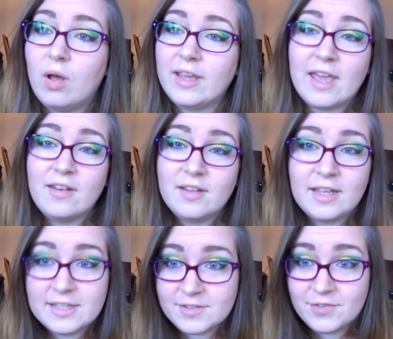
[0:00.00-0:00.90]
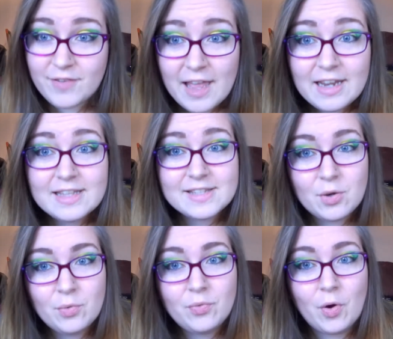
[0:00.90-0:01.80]
again, it's fairly
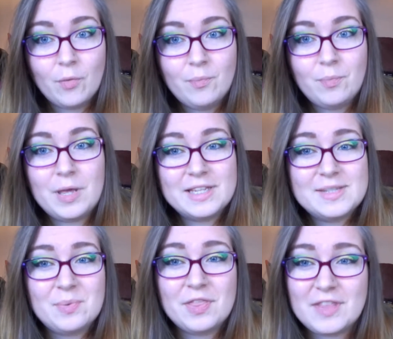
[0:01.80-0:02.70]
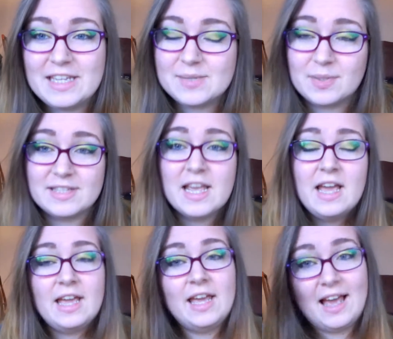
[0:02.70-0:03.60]
self-obvious with these ones.
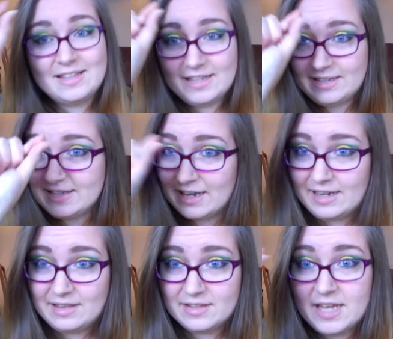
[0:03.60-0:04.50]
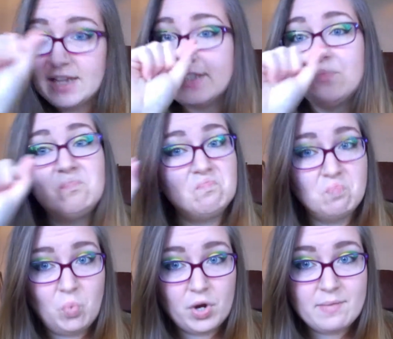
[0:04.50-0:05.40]
It has exactly in the text
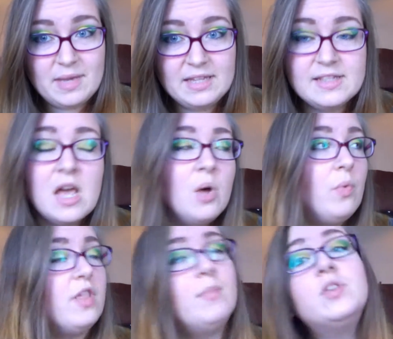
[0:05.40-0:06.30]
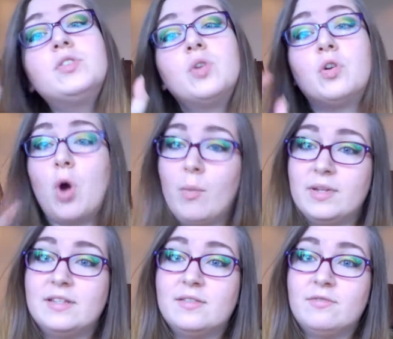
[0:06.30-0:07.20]
what it means. One of the most
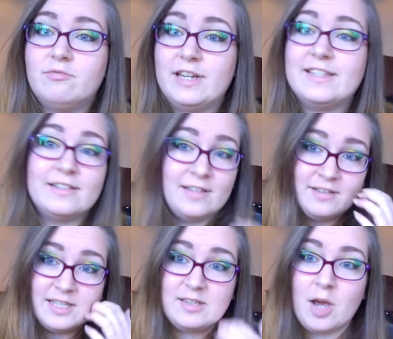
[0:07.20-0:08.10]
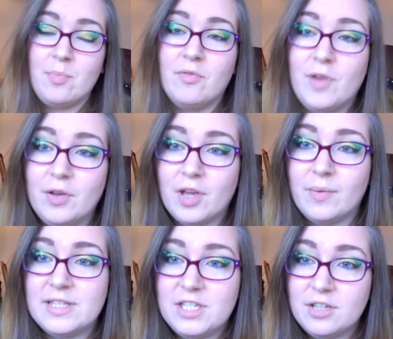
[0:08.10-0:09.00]
common reasons that this type of logo
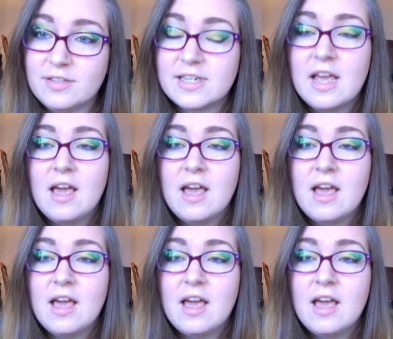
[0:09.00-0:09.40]
is used